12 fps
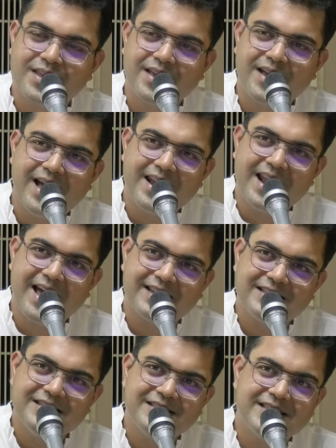and
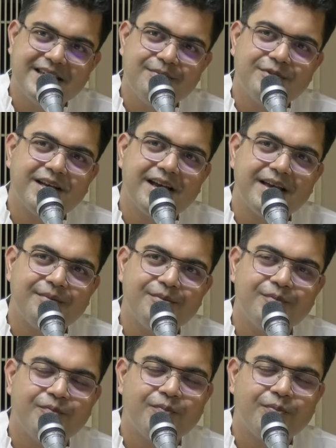at the same
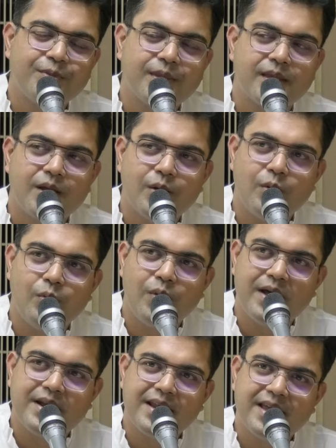time
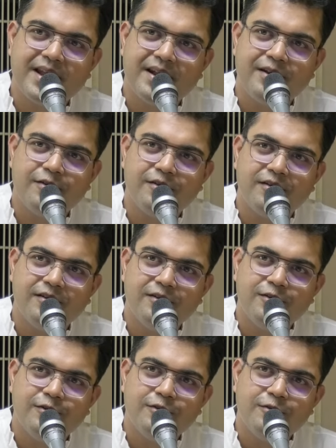one can
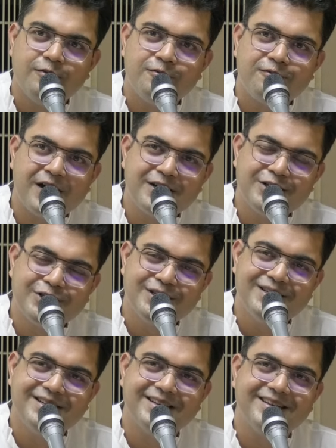
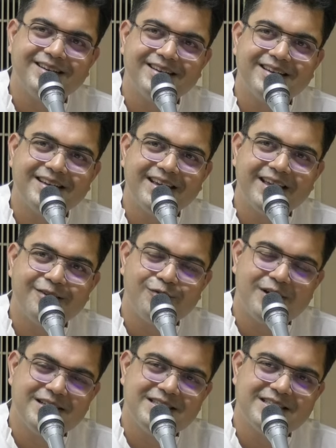function in
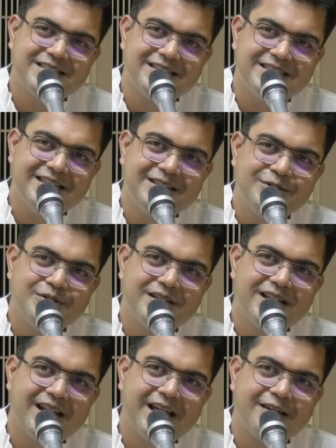one's
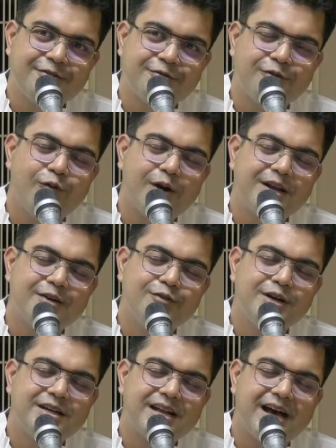day-to-day life,
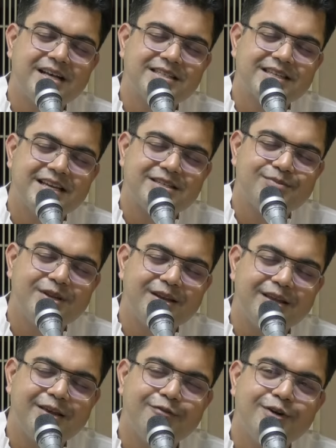whatever task has been
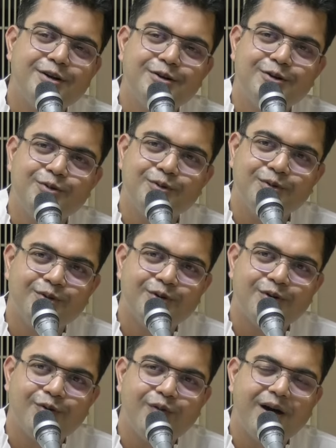given to
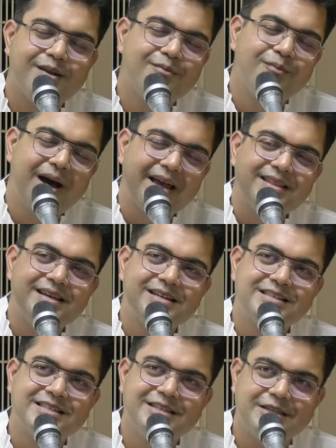one by
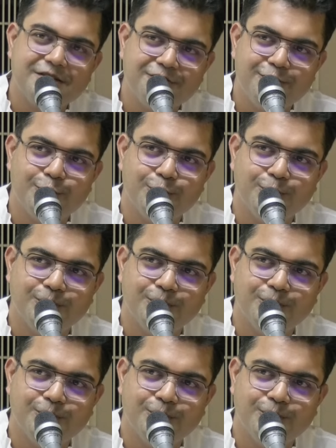that city view.